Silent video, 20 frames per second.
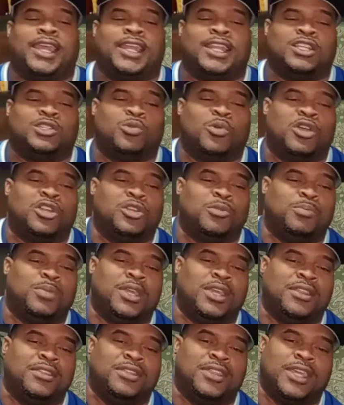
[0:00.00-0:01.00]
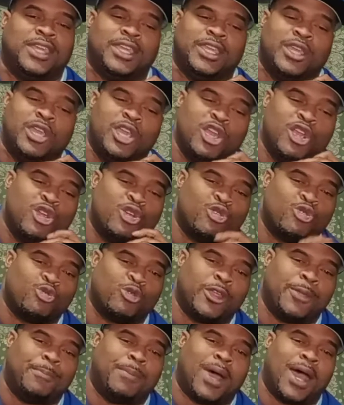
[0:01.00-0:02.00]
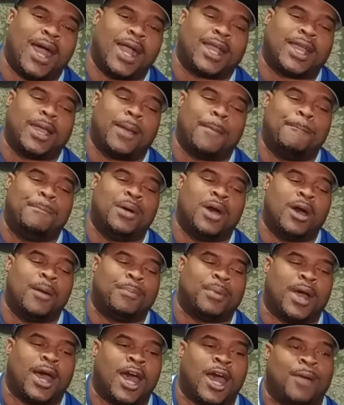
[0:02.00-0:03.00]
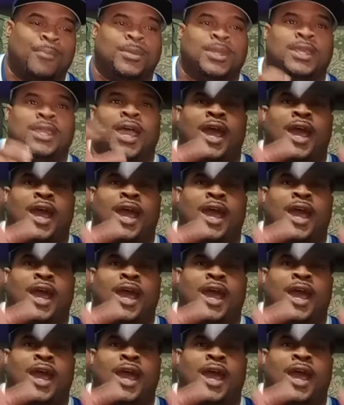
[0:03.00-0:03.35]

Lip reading: And it's going to be the Reebok Pump Omni